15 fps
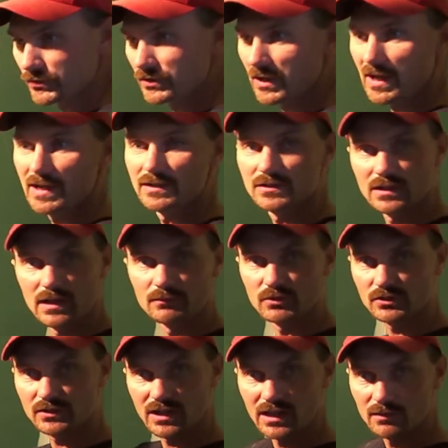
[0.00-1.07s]
sides, and I'm
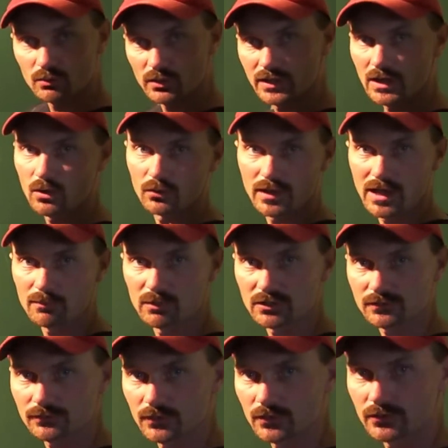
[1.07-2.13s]
just tapering out that
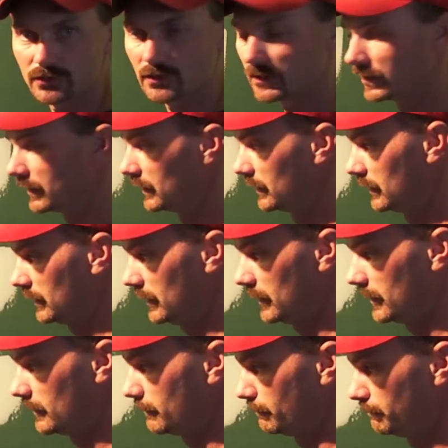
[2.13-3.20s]
much further.
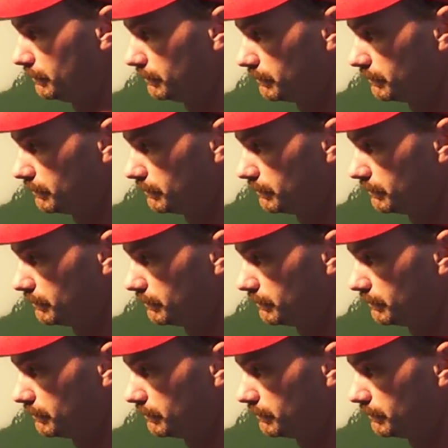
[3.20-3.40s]
Um,